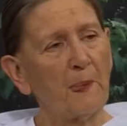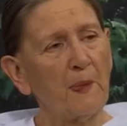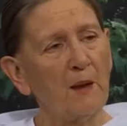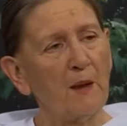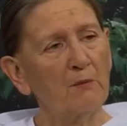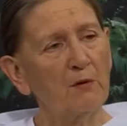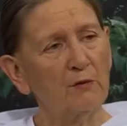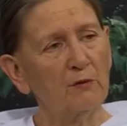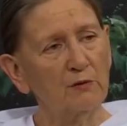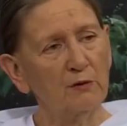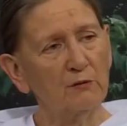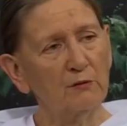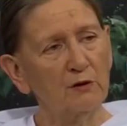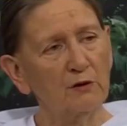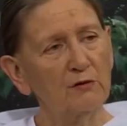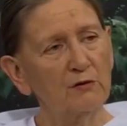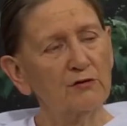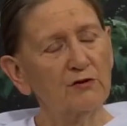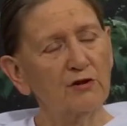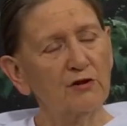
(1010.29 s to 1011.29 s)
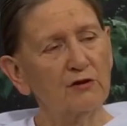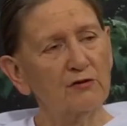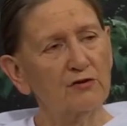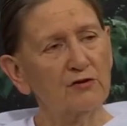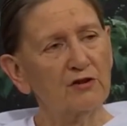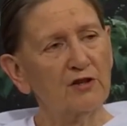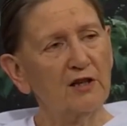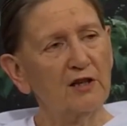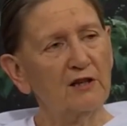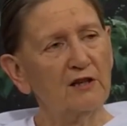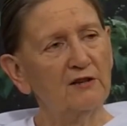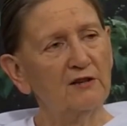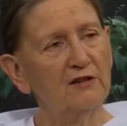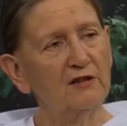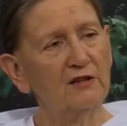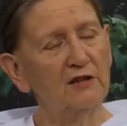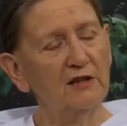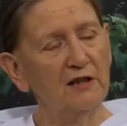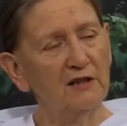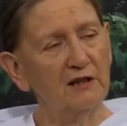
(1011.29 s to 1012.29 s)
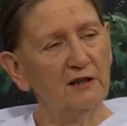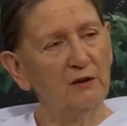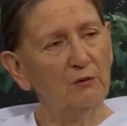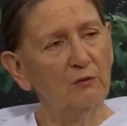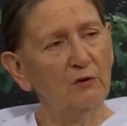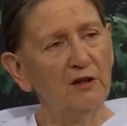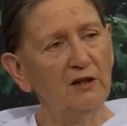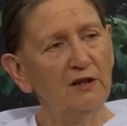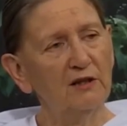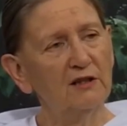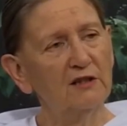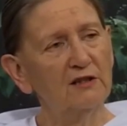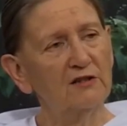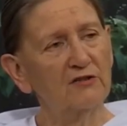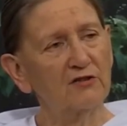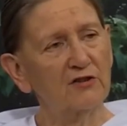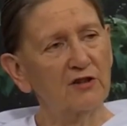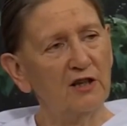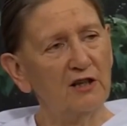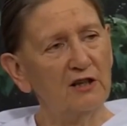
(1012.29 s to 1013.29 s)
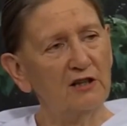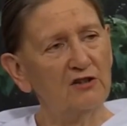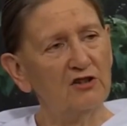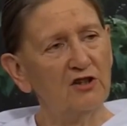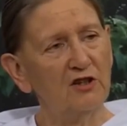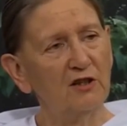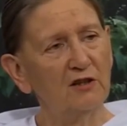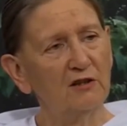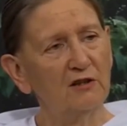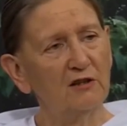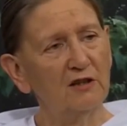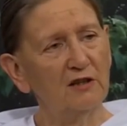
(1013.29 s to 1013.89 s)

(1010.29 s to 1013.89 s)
But we will also say that anyway it's aging,